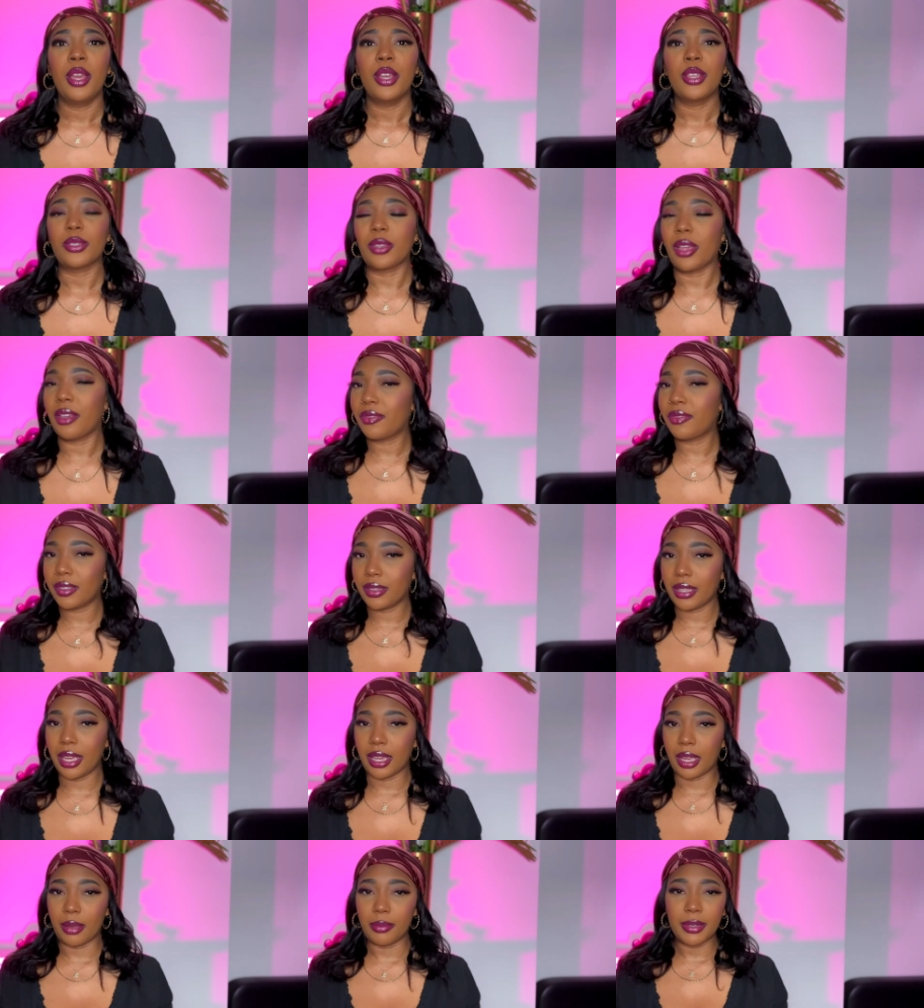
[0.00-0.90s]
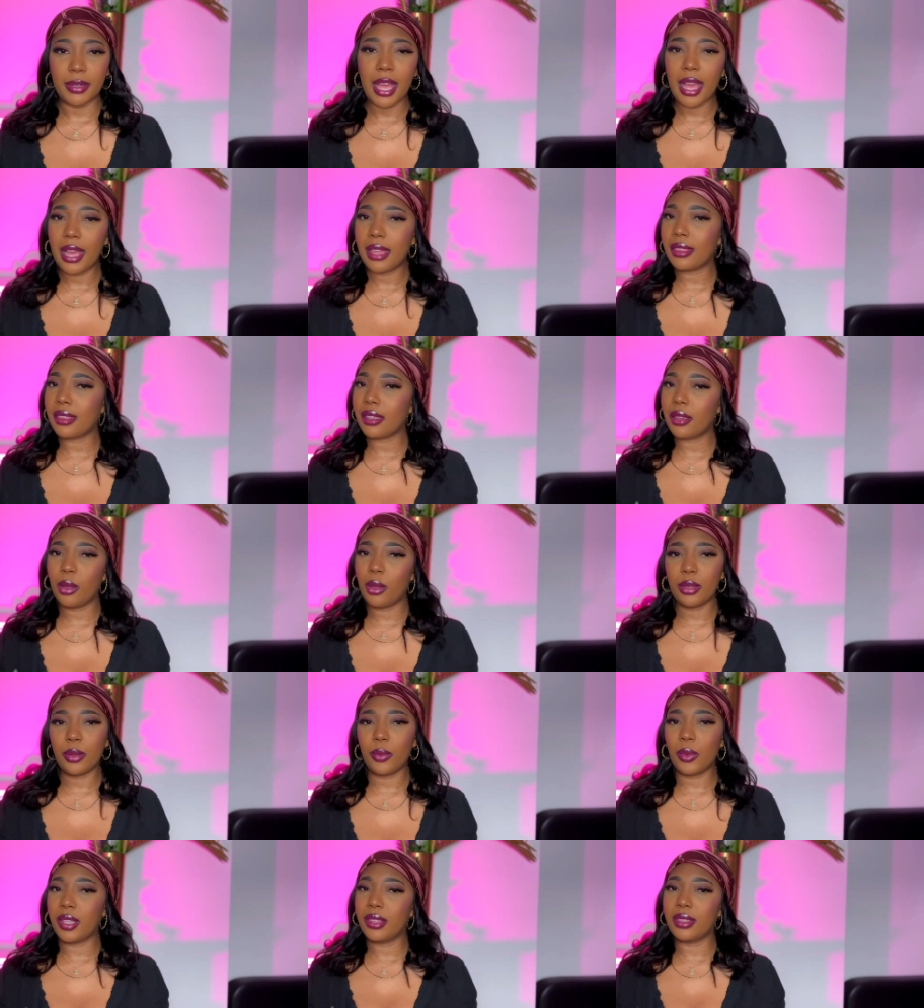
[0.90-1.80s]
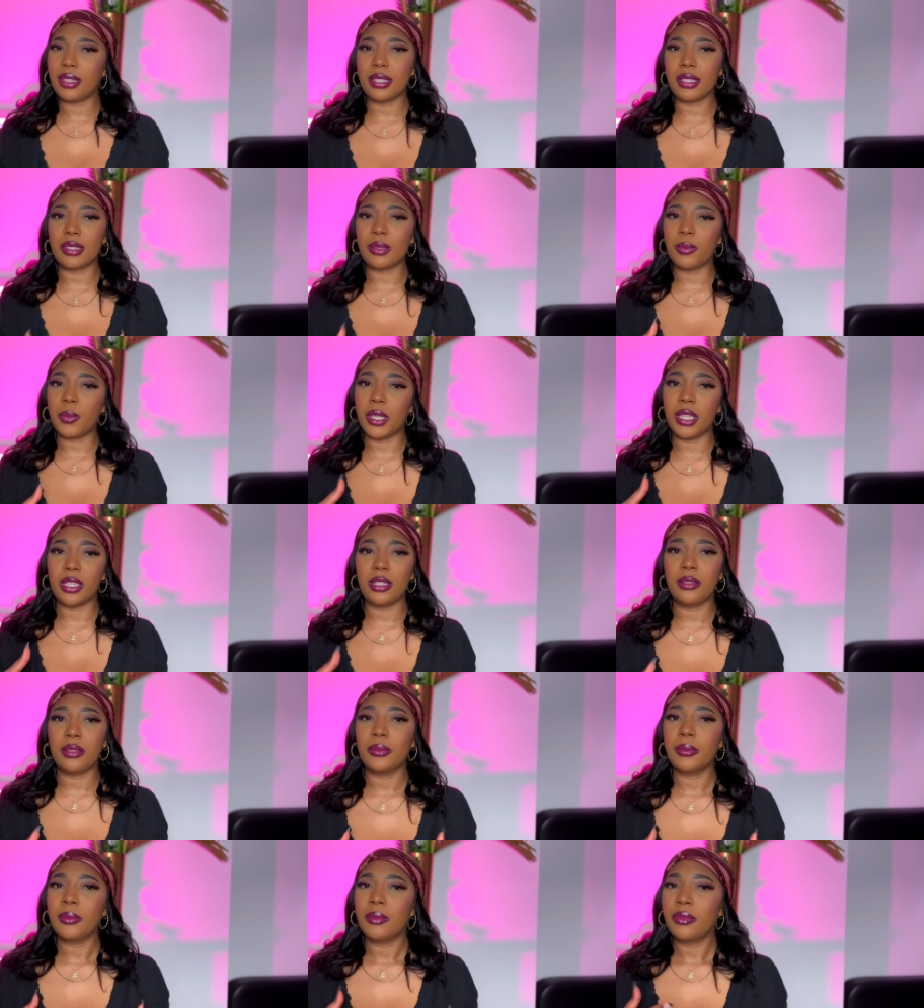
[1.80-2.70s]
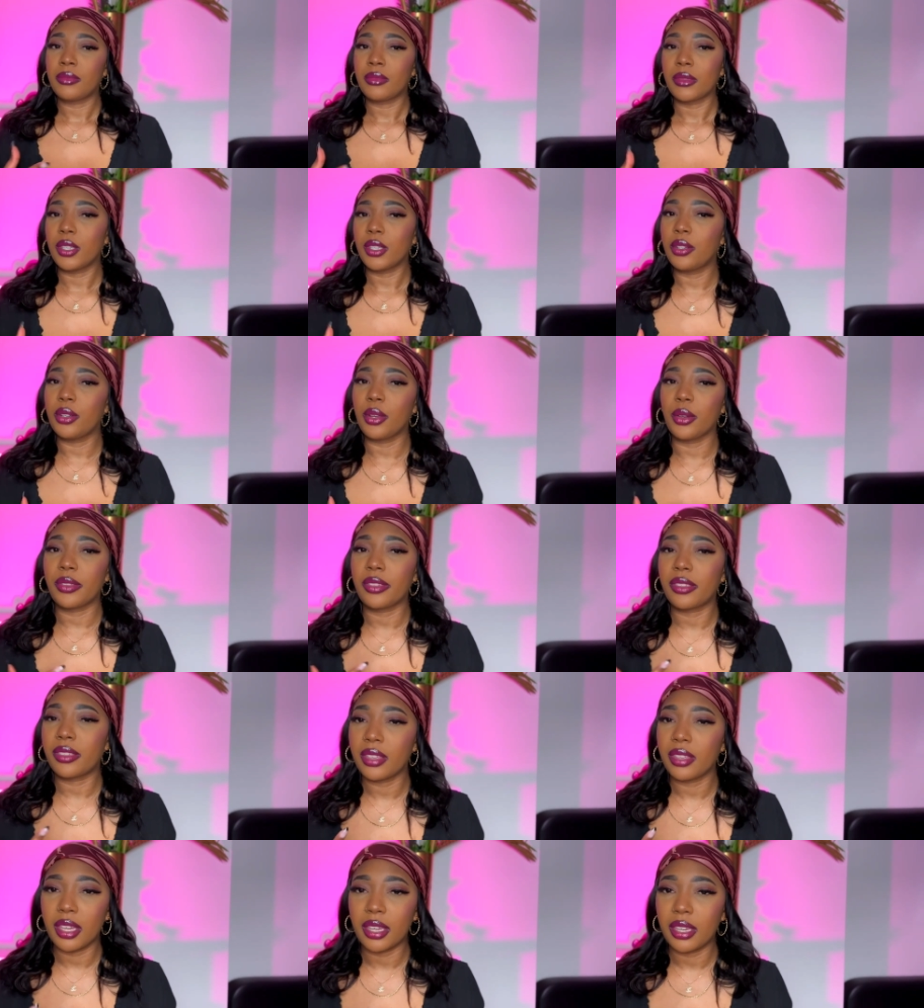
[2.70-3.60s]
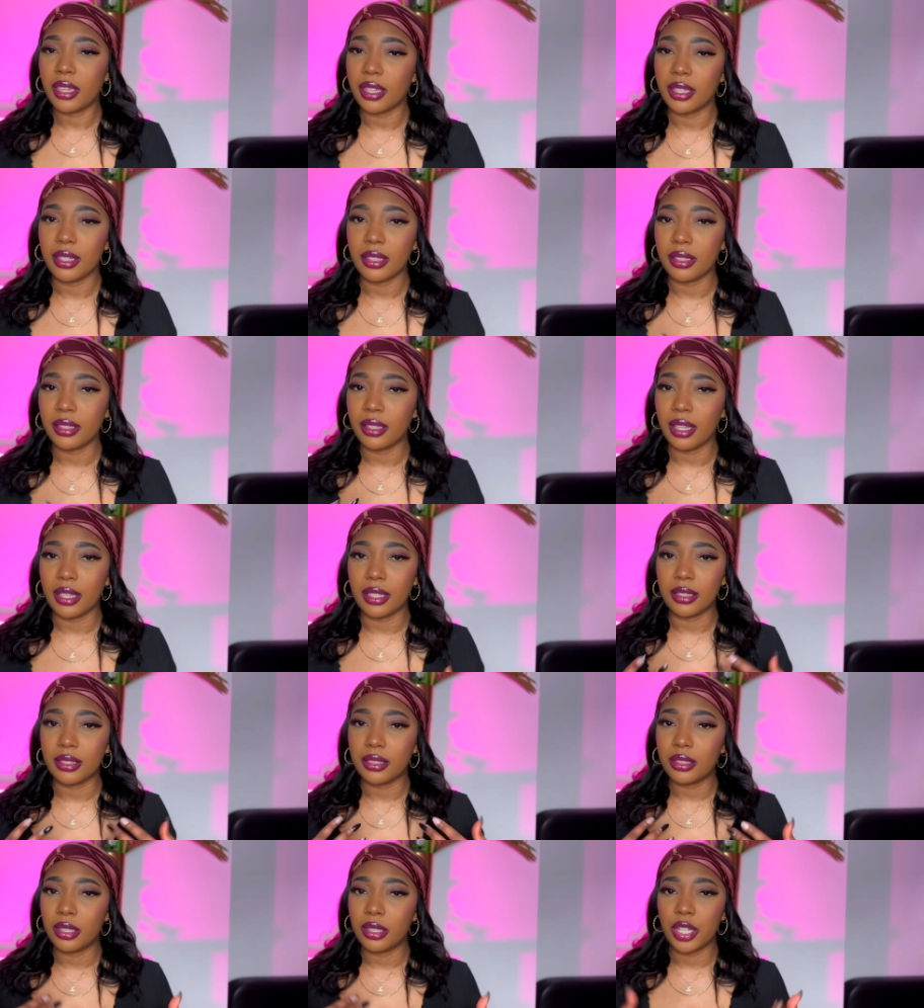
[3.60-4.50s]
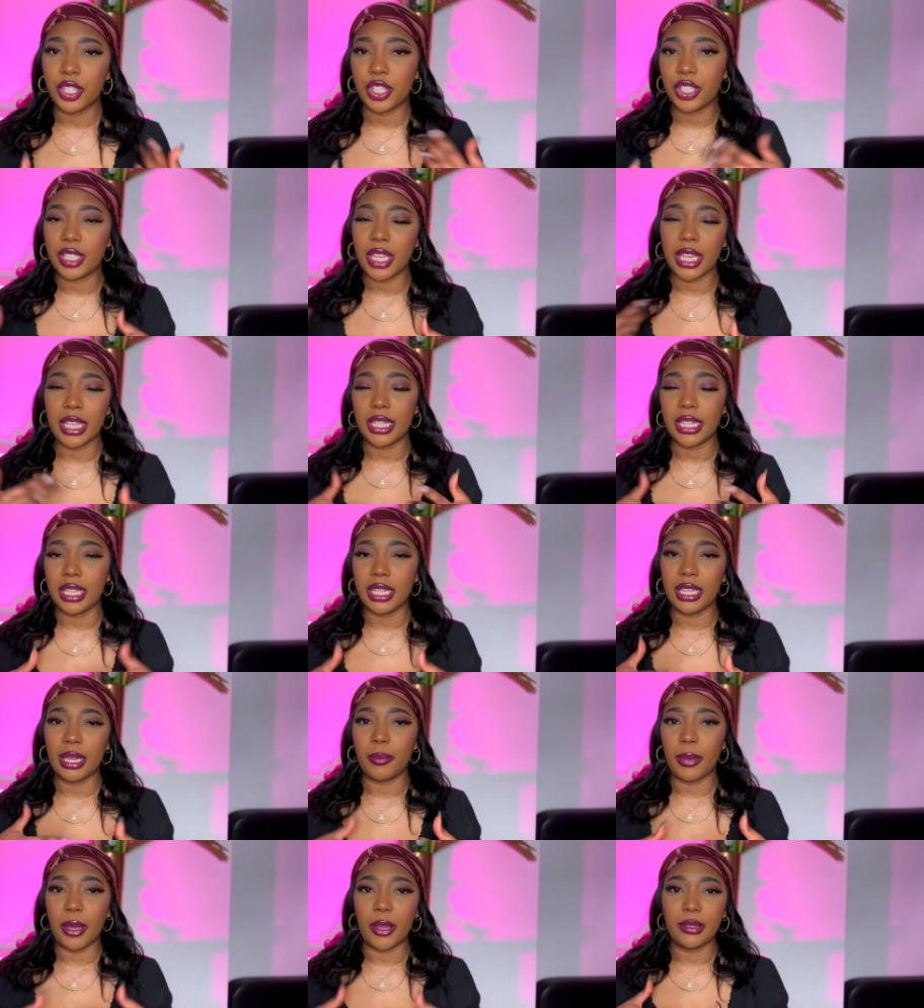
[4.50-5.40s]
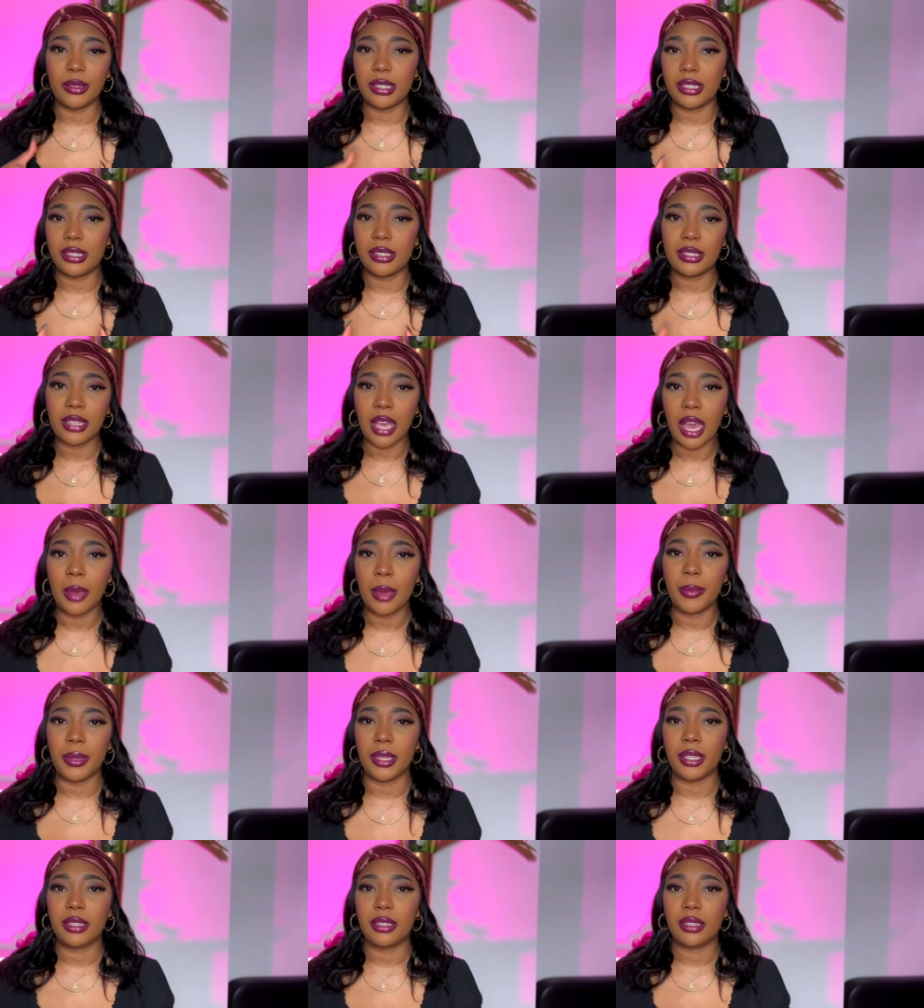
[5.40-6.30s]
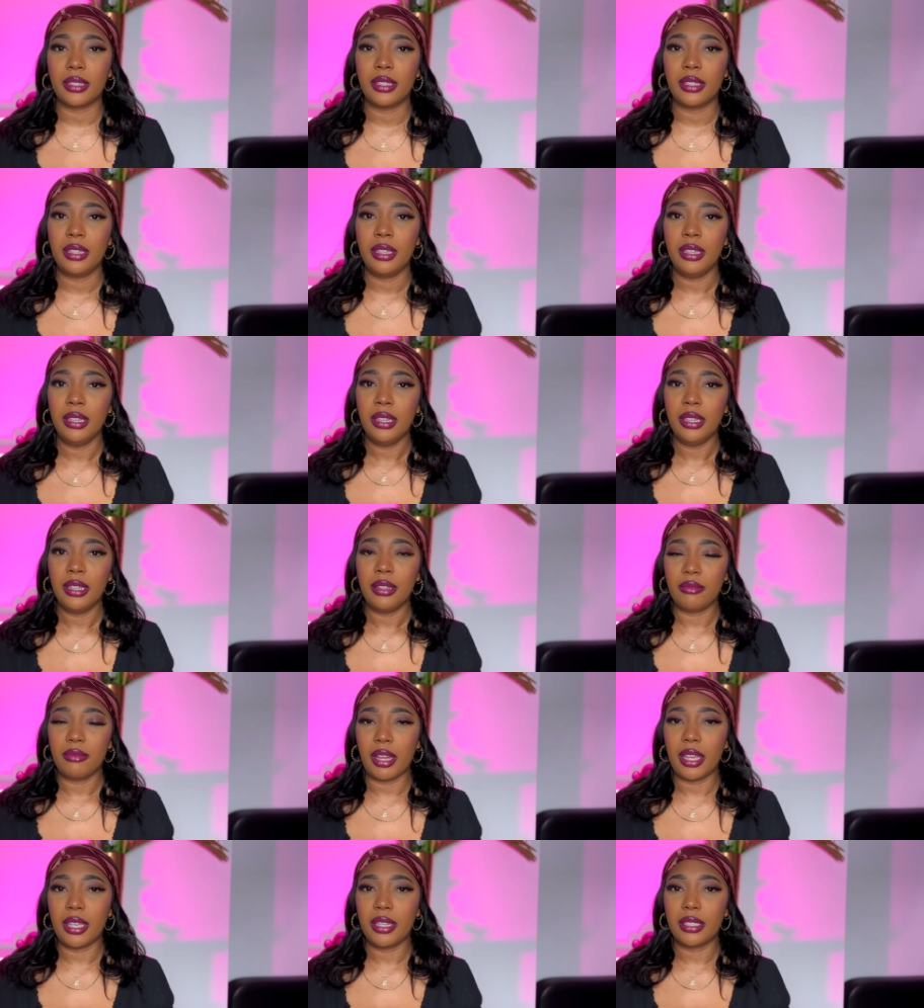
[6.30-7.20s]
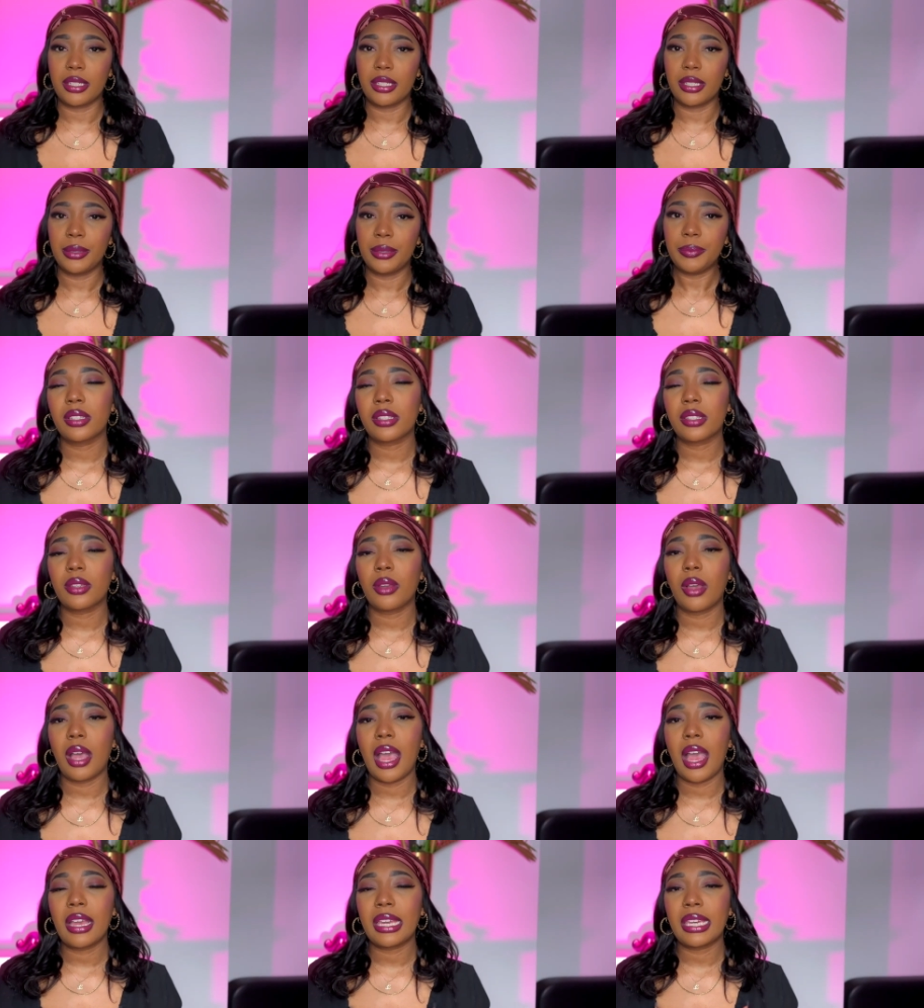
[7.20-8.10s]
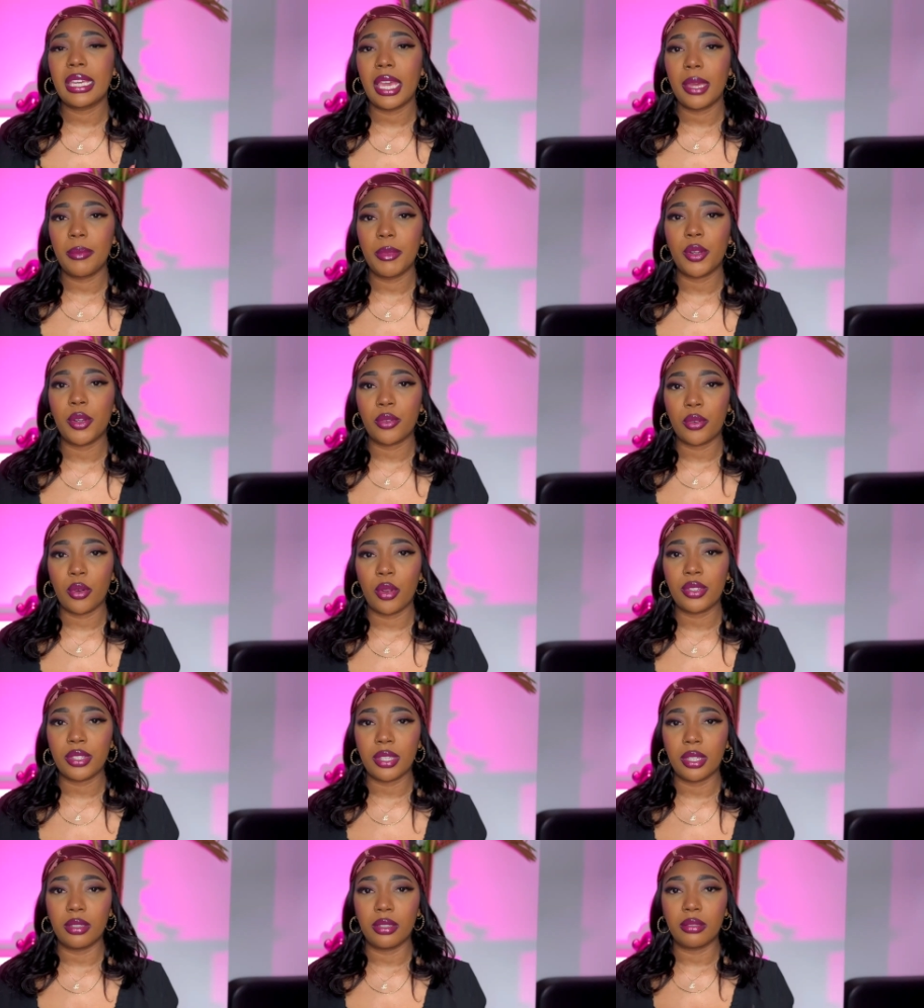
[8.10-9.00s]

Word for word: So I feel like I'm not the only one that's been, you know, thinking and cogitating about this topic, right? So I came across